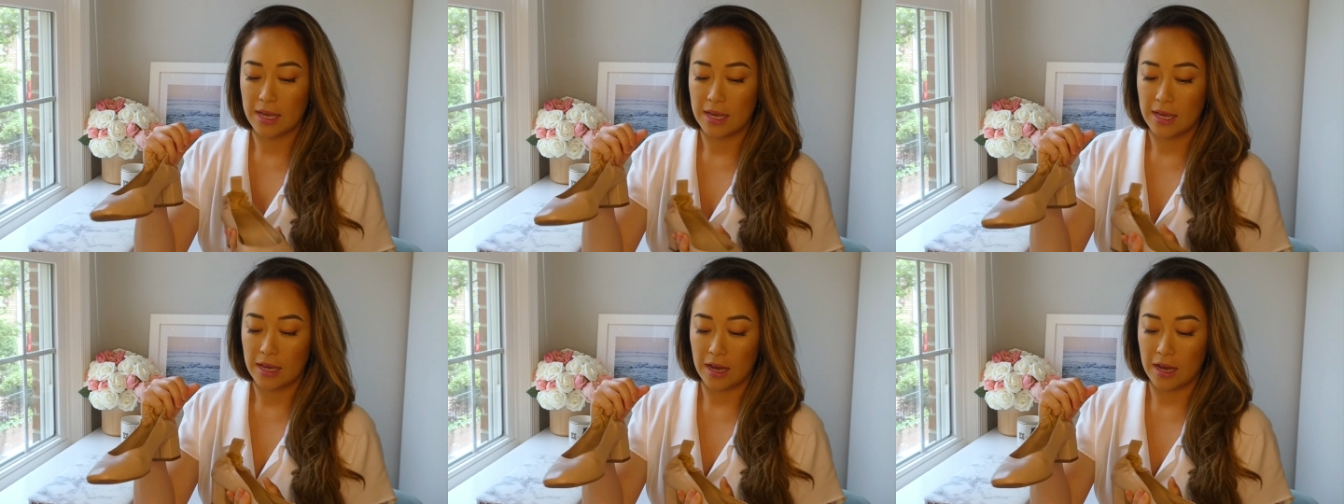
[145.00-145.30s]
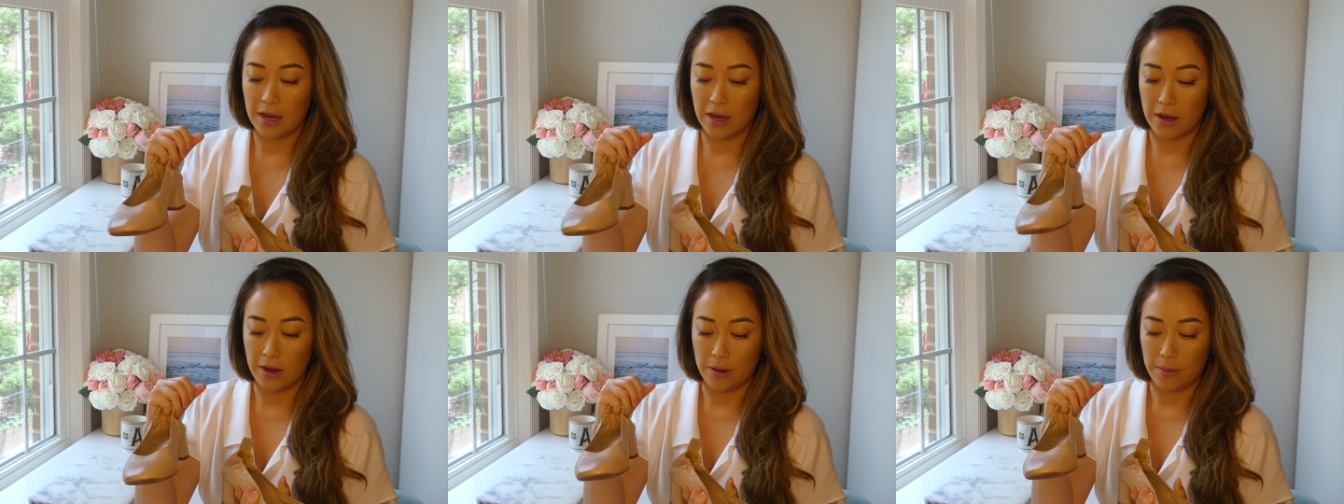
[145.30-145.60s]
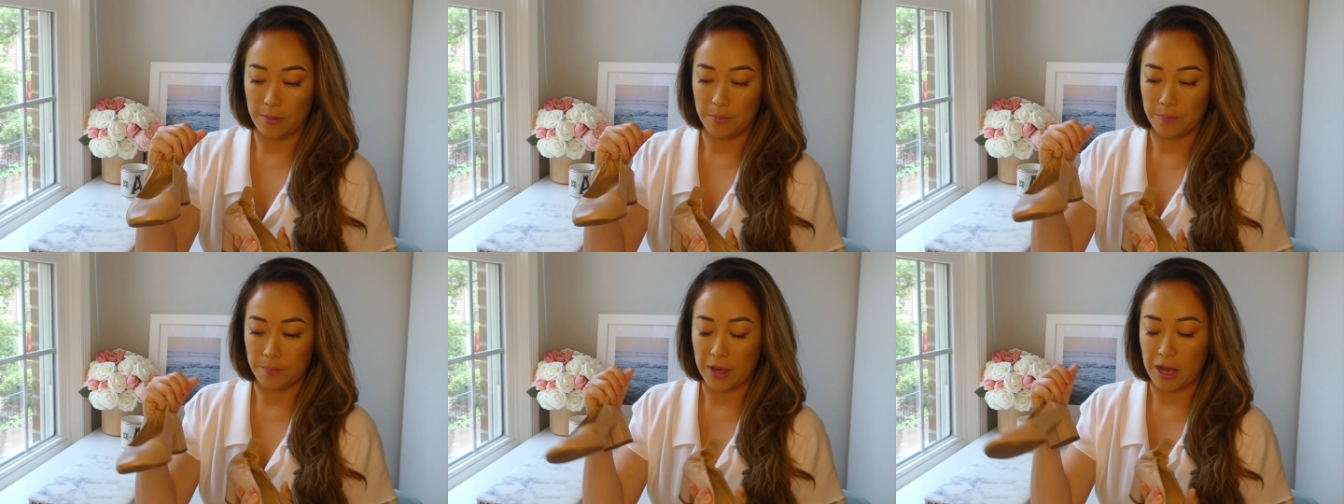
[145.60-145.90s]

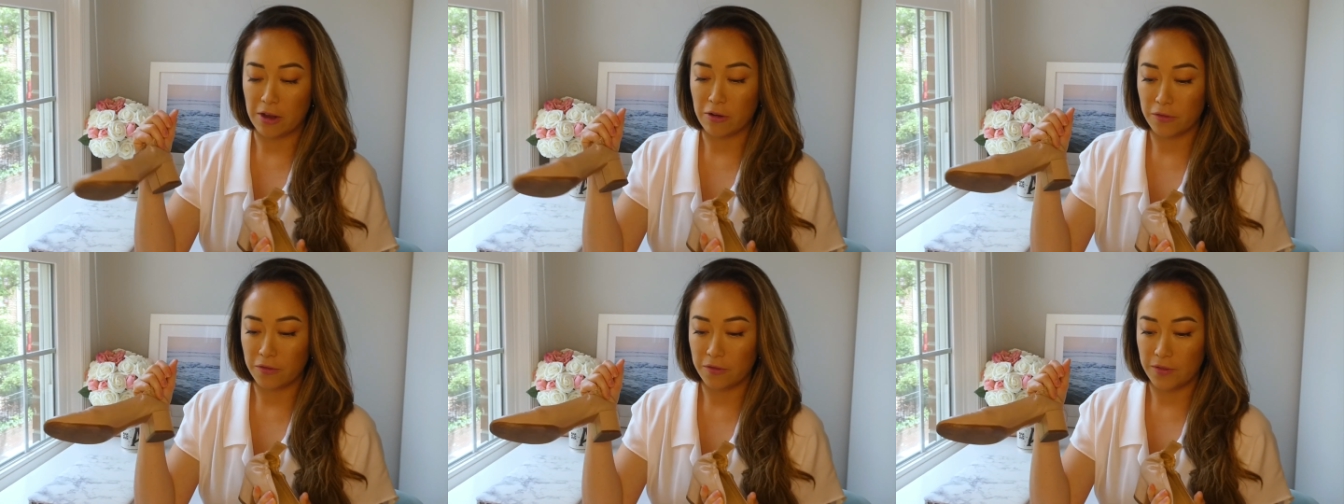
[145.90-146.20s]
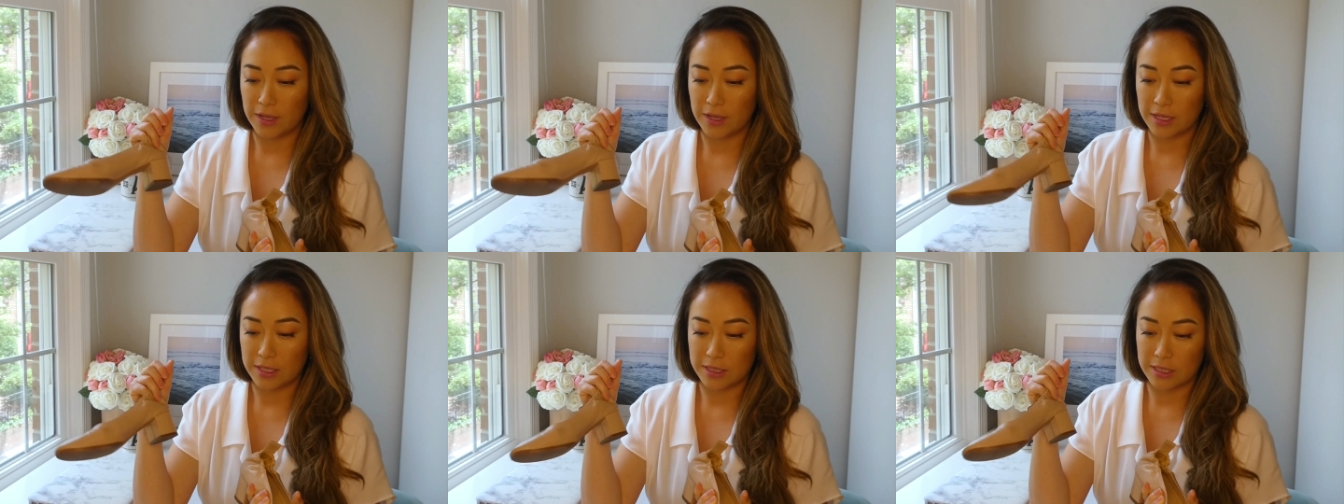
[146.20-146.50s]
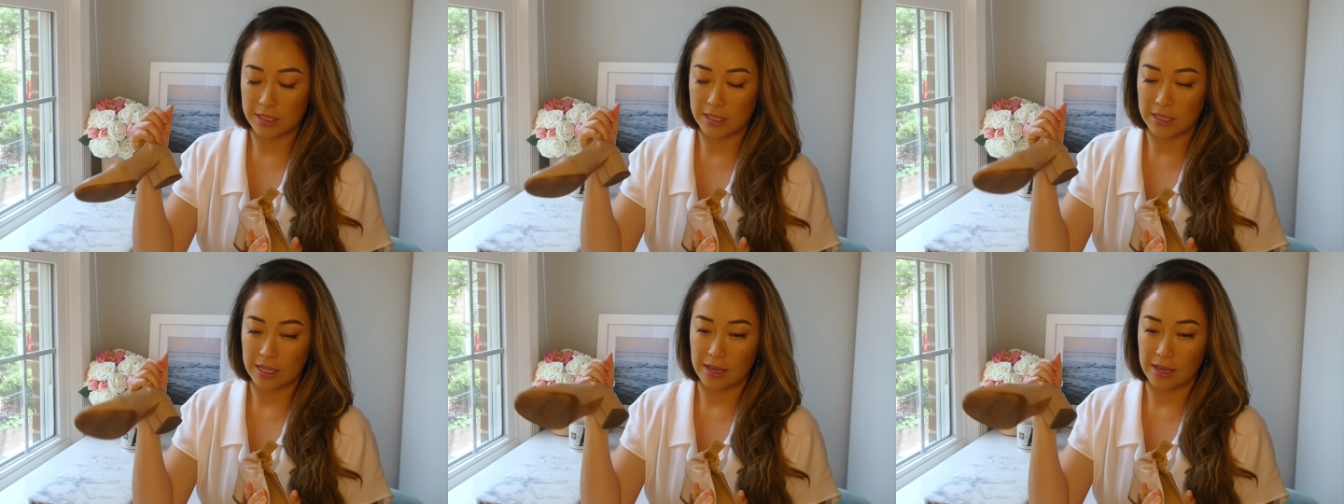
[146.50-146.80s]
um,
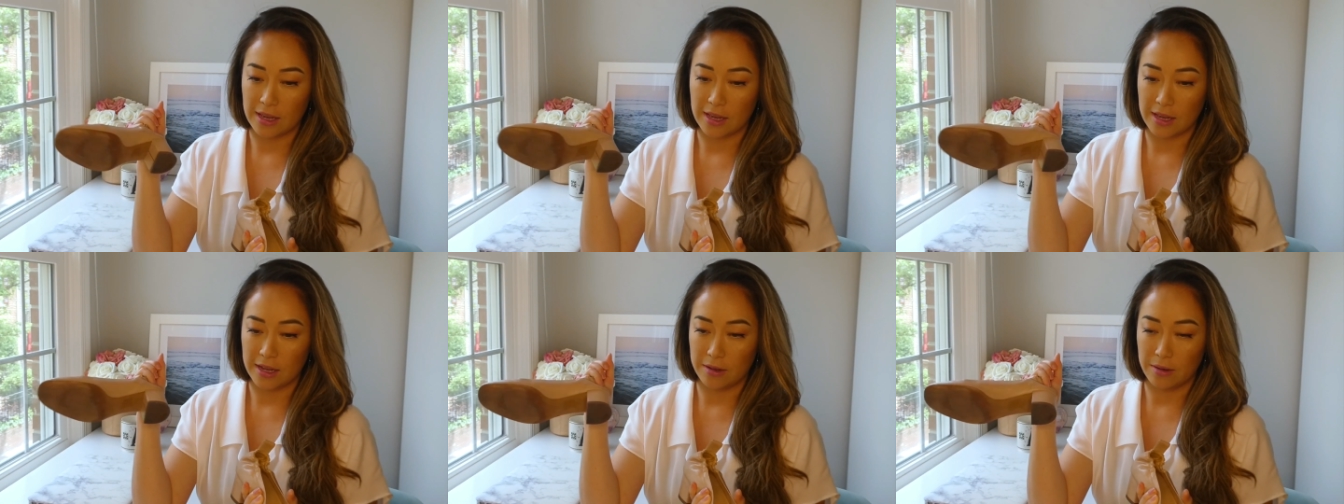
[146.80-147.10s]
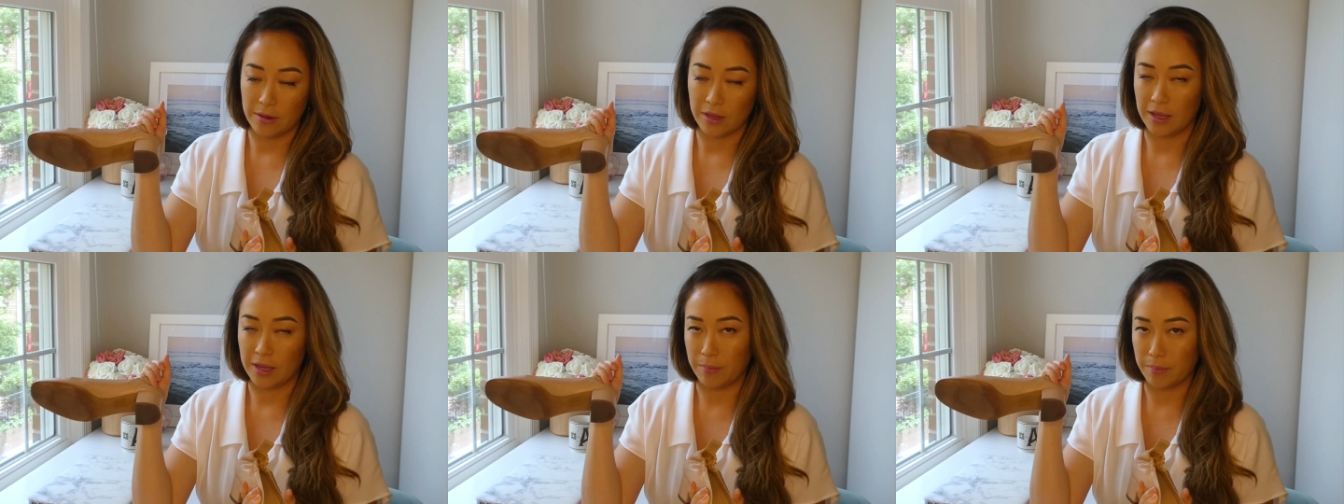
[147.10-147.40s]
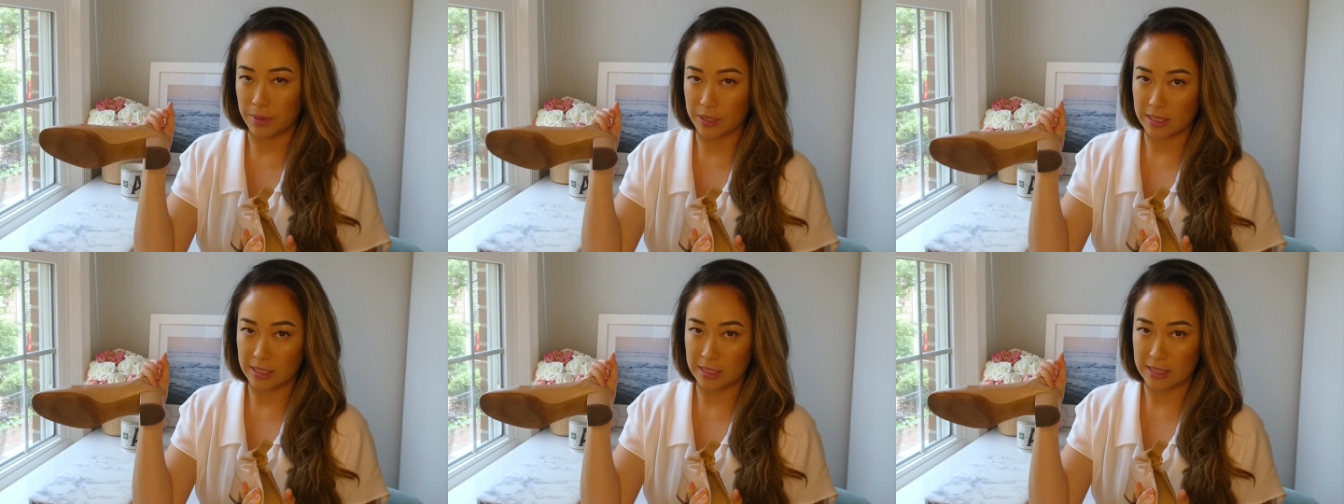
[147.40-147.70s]
outfits and like
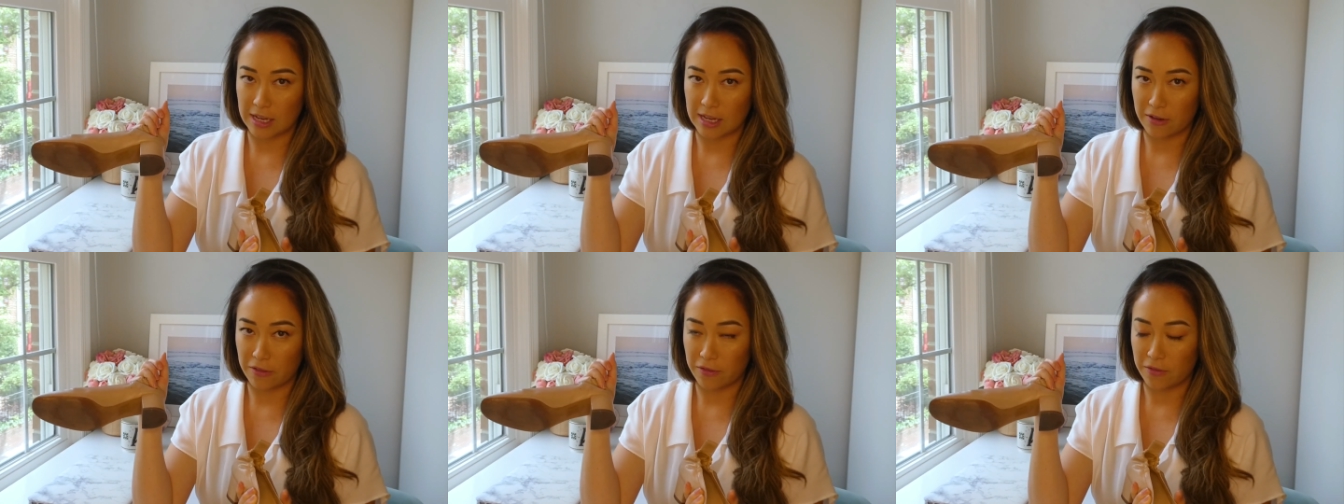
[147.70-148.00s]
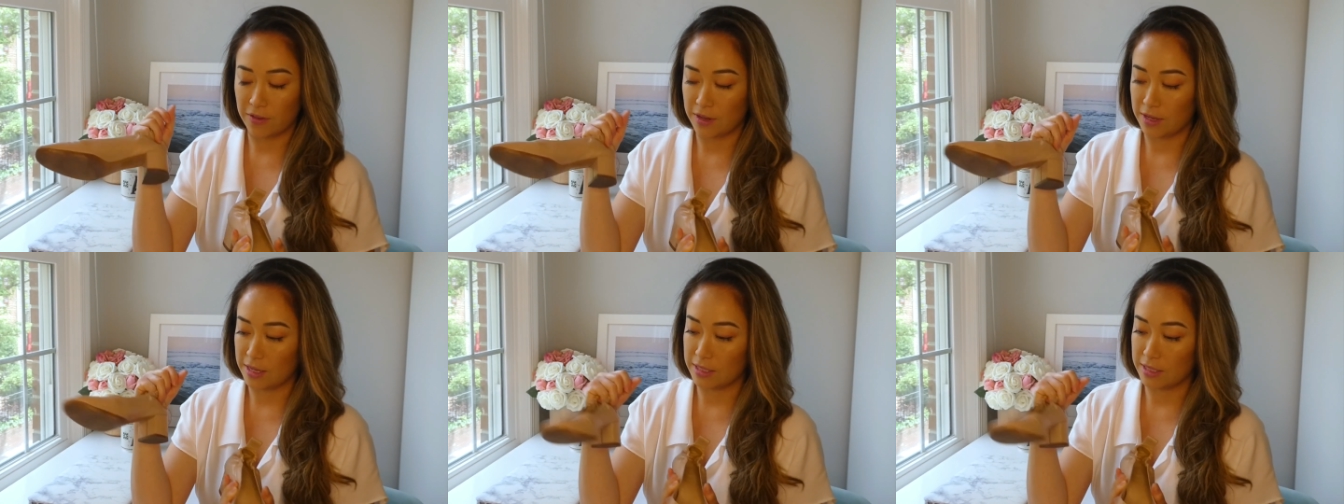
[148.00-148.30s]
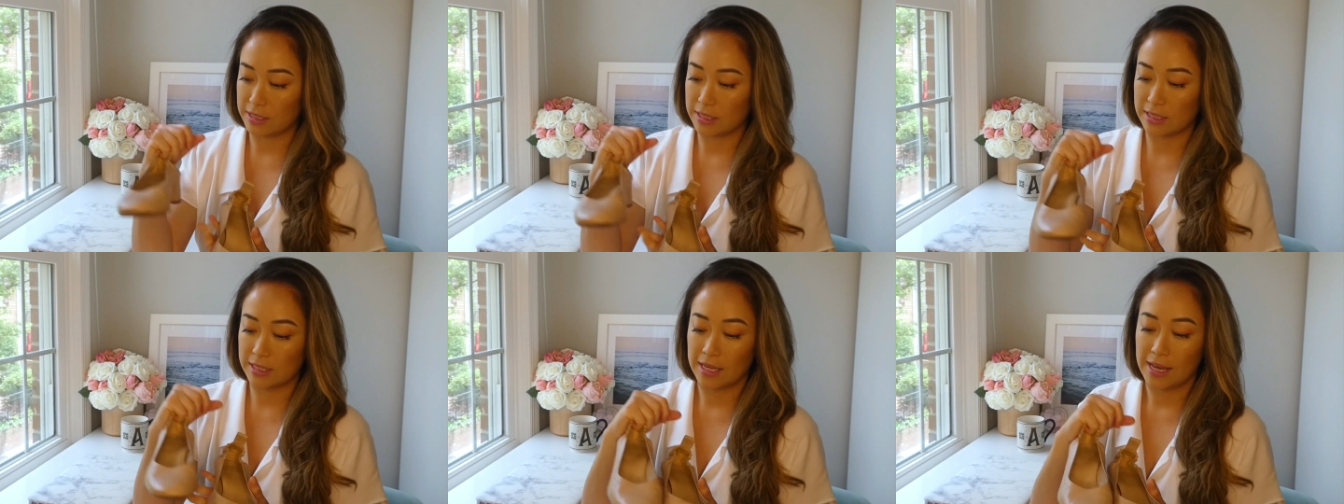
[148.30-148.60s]
business
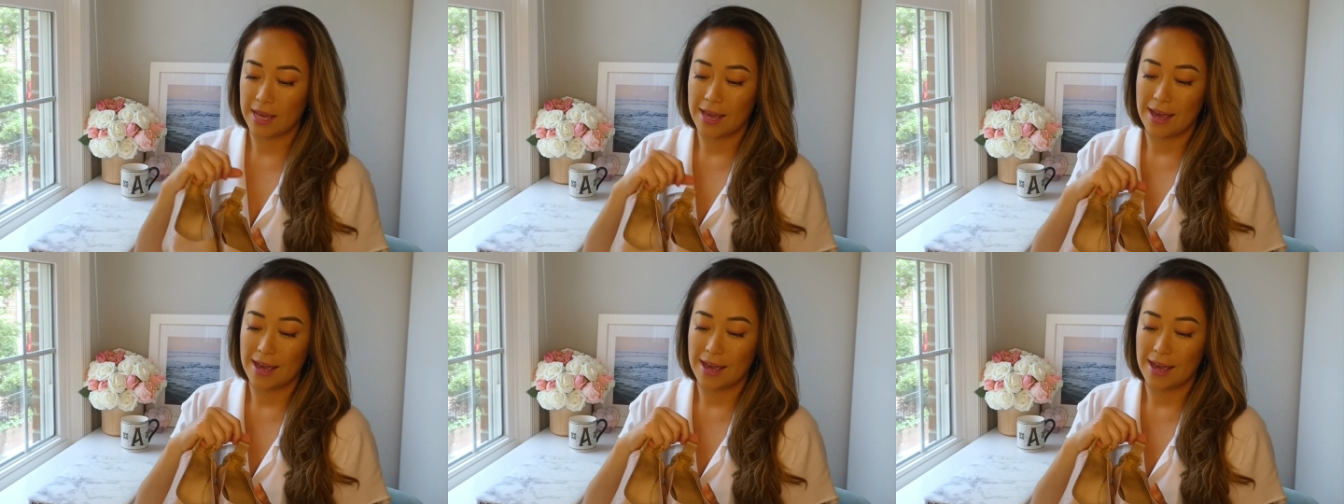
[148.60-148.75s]
outfits.